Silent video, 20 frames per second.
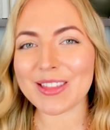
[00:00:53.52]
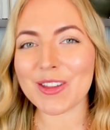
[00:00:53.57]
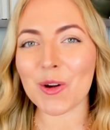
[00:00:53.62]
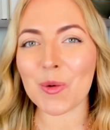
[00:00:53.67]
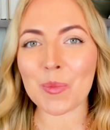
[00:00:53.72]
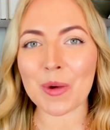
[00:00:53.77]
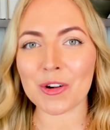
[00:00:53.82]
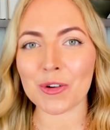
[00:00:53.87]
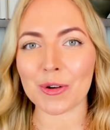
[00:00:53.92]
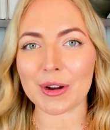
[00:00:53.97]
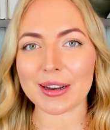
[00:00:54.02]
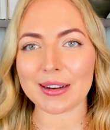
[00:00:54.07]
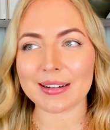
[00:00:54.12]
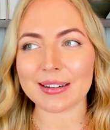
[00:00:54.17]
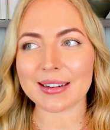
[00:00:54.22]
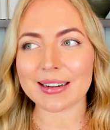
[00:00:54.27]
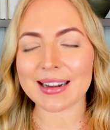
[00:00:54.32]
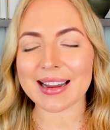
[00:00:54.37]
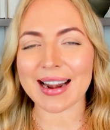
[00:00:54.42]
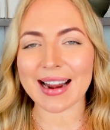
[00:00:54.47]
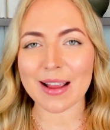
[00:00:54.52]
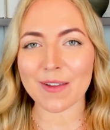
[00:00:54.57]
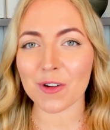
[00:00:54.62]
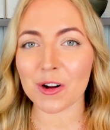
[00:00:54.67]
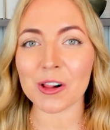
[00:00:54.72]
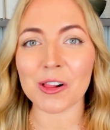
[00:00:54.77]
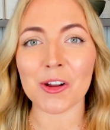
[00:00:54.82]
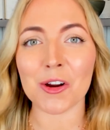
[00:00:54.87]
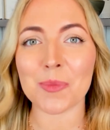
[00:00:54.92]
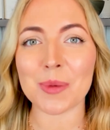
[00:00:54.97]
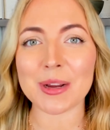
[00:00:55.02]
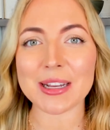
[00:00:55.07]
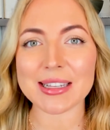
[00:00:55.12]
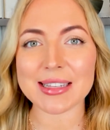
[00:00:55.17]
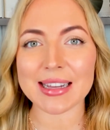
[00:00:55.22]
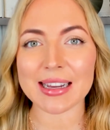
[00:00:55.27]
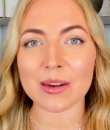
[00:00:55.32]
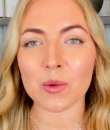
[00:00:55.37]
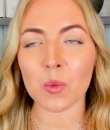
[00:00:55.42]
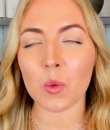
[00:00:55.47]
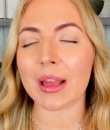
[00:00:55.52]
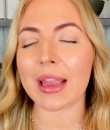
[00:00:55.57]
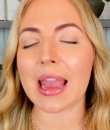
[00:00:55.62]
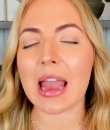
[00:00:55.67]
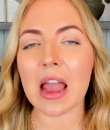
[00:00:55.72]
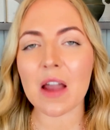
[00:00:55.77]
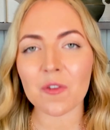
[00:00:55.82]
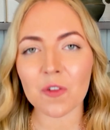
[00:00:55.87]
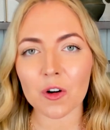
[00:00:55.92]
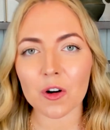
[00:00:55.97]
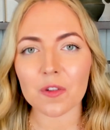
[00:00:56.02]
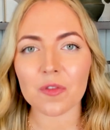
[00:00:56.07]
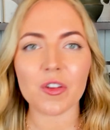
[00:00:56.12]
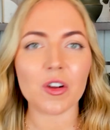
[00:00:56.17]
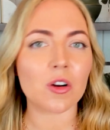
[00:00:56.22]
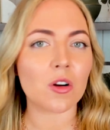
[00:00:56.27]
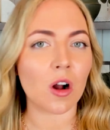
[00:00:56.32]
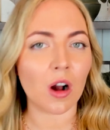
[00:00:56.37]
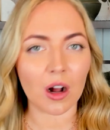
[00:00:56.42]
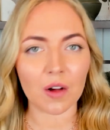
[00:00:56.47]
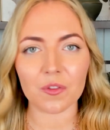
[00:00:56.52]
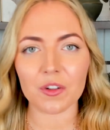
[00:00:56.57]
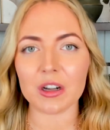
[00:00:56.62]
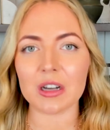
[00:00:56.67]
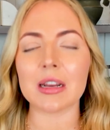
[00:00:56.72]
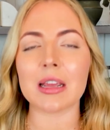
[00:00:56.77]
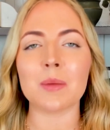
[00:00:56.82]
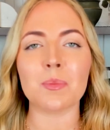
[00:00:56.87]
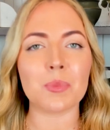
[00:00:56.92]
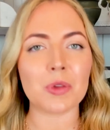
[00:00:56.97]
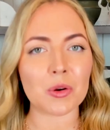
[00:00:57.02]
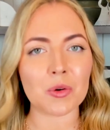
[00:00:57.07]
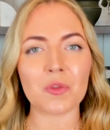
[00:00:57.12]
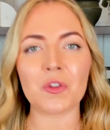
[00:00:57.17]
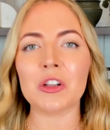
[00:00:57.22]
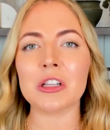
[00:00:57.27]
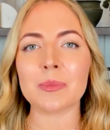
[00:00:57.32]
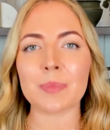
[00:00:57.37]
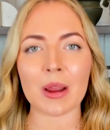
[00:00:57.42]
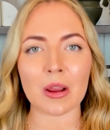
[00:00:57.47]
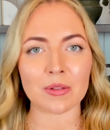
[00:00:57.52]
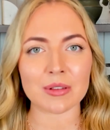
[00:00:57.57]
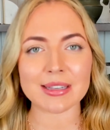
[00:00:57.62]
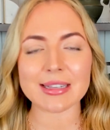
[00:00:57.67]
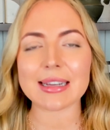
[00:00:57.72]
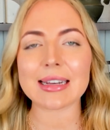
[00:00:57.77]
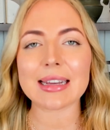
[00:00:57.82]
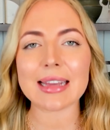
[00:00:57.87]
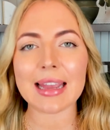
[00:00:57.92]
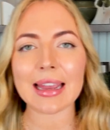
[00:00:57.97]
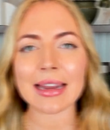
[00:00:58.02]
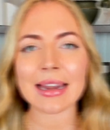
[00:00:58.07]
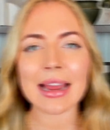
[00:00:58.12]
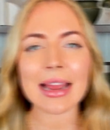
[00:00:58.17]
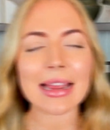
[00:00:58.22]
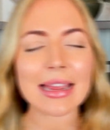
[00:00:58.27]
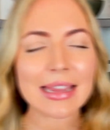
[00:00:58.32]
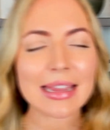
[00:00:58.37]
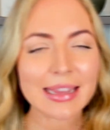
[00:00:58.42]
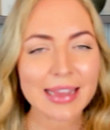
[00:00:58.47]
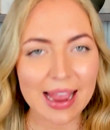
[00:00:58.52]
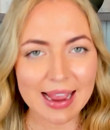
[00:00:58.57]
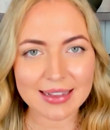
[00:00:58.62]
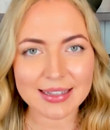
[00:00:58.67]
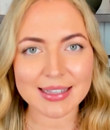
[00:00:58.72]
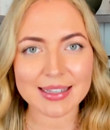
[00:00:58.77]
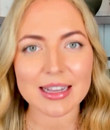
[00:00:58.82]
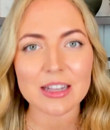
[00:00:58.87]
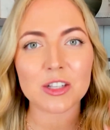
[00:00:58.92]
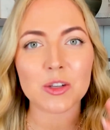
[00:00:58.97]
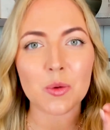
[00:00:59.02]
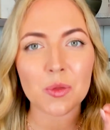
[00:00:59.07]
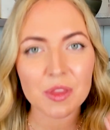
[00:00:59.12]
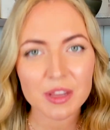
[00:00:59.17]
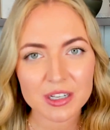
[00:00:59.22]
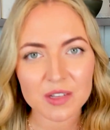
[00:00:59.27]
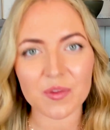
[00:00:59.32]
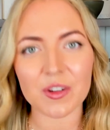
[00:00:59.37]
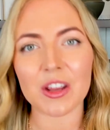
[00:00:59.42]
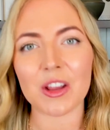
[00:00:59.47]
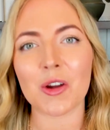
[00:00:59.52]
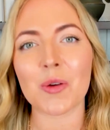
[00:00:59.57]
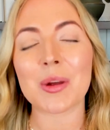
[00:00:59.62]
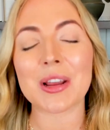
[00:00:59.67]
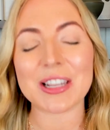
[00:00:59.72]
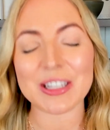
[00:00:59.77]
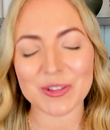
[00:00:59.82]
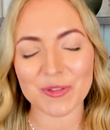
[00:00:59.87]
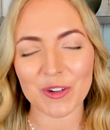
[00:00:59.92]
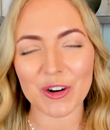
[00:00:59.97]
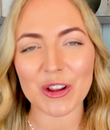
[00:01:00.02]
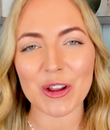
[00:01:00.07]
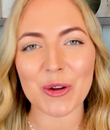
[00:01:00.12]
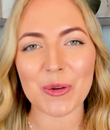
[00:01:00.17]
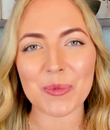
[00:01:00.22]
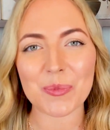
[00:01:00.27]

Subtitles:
there wondering, can I ever clear up my skin? Will I ever feel confident and beautiful in my own skin again? Yes, so this video is for you.